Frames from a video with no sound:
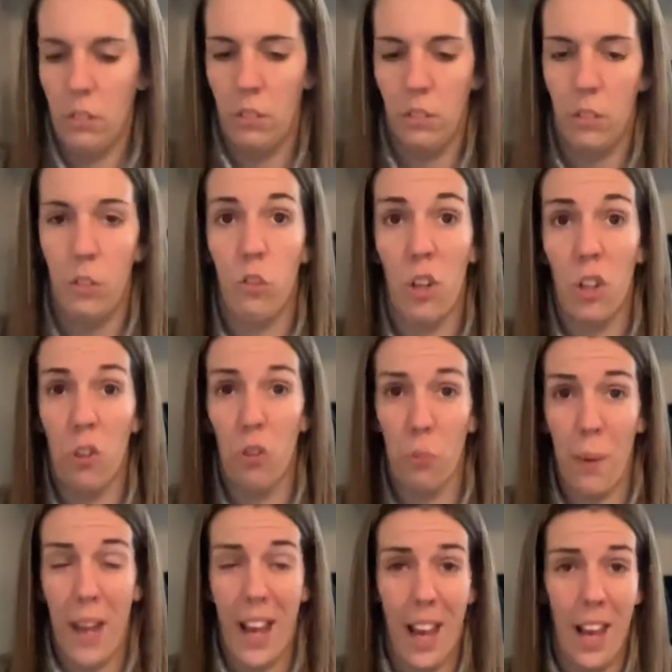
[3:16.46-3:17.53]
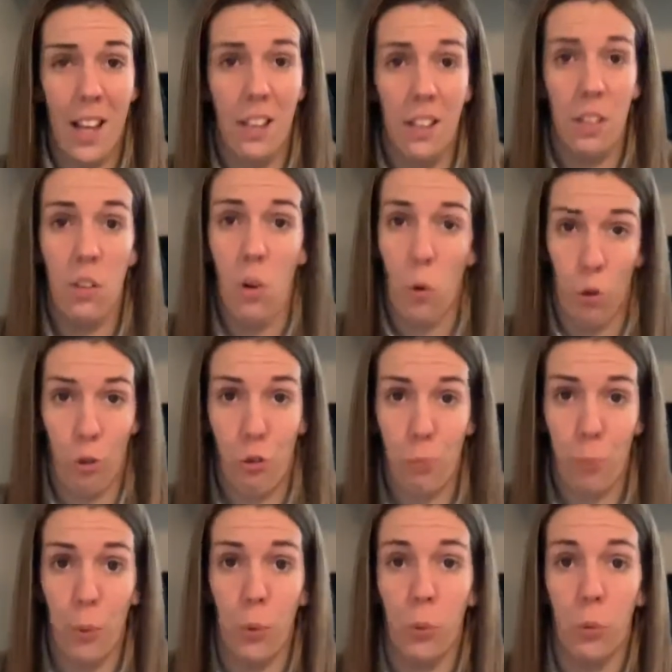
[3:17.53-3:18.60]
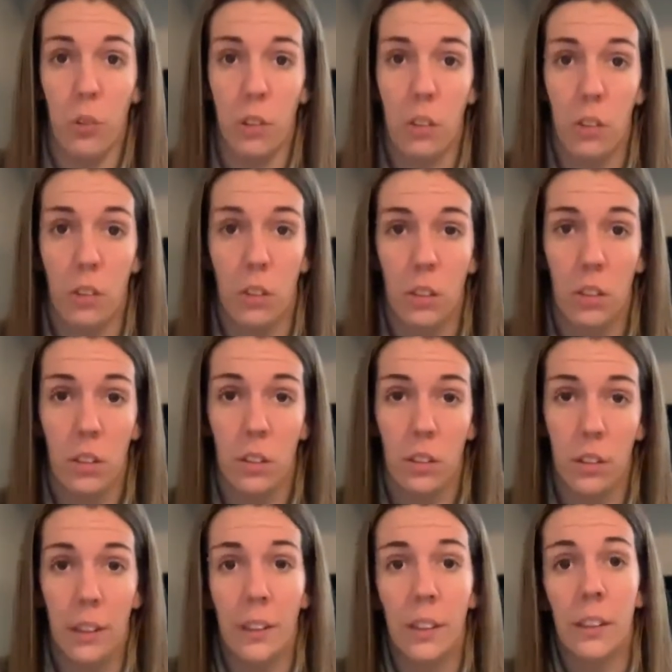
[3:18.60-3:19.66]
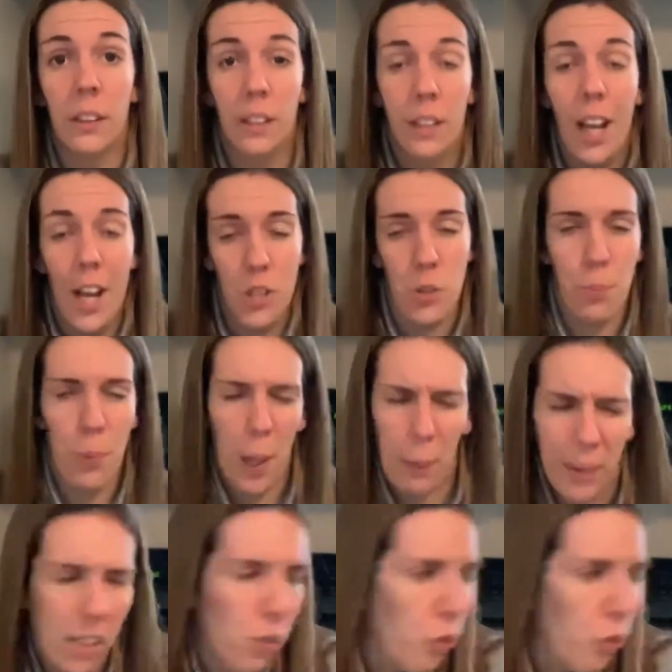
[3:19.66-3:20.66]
Should I use my hand or a spoon? I should probably get a